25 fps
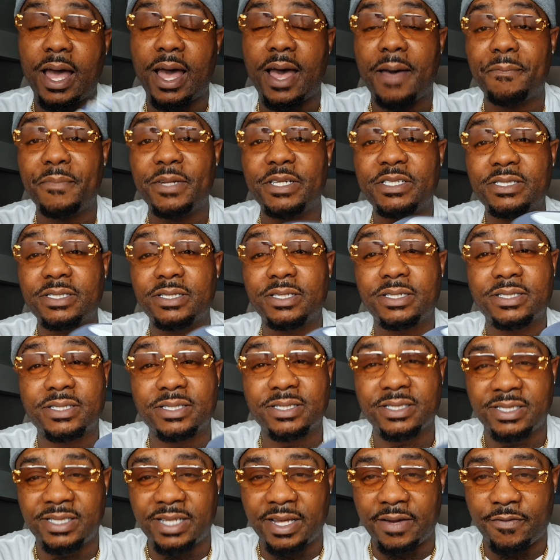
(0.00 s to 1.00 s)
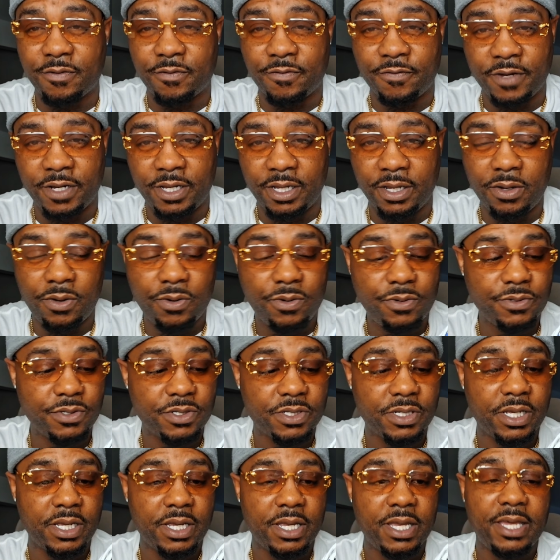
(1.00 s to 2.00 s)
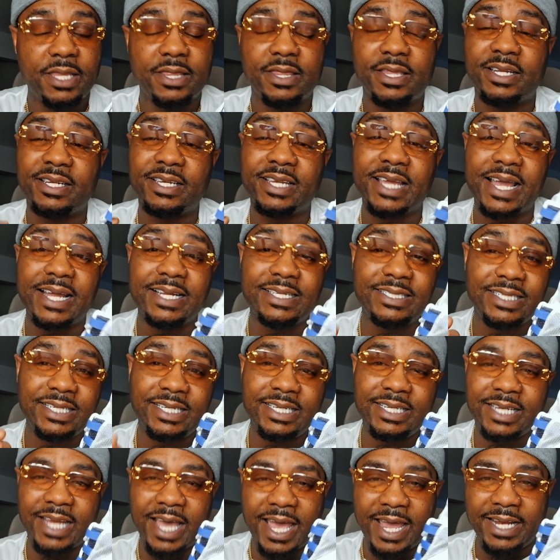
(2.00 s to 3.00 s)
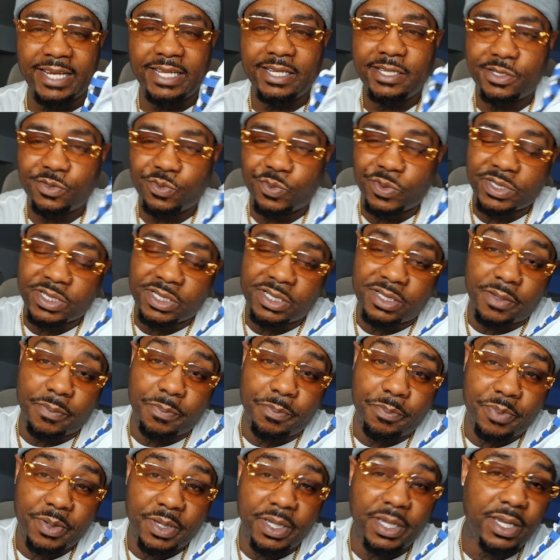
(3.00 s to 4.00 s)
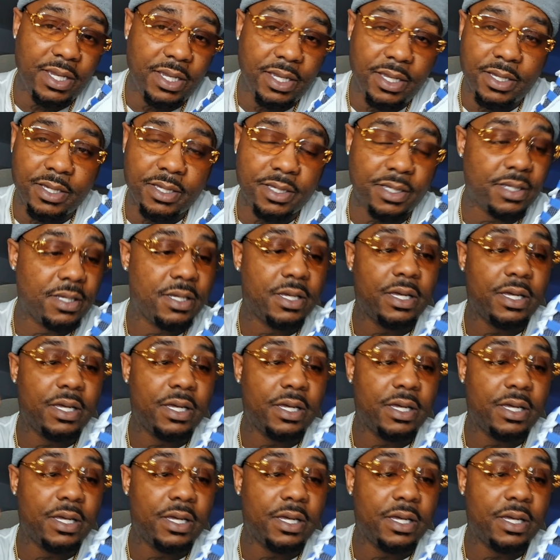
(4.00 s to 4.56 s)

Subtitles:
I mentioned this in several videos. The 1990s was the peak